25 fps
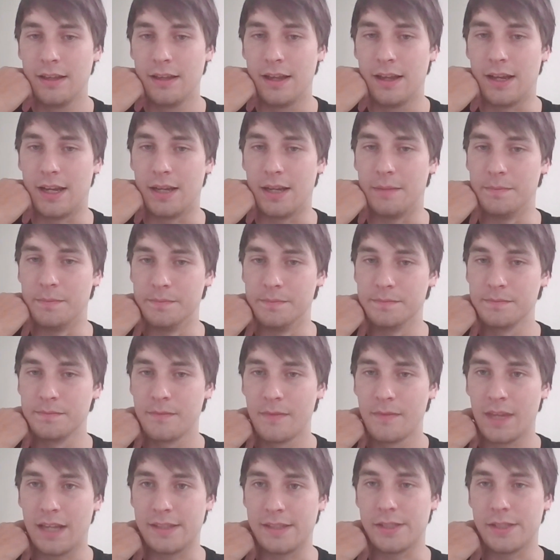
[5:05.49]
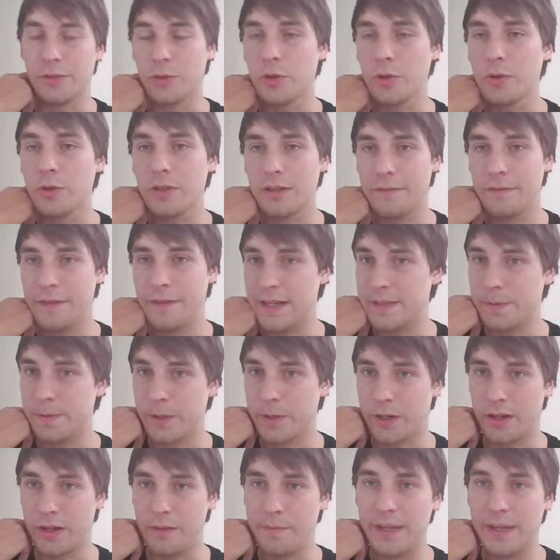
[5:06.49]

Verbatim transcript: Um, and so Google and Facebook are the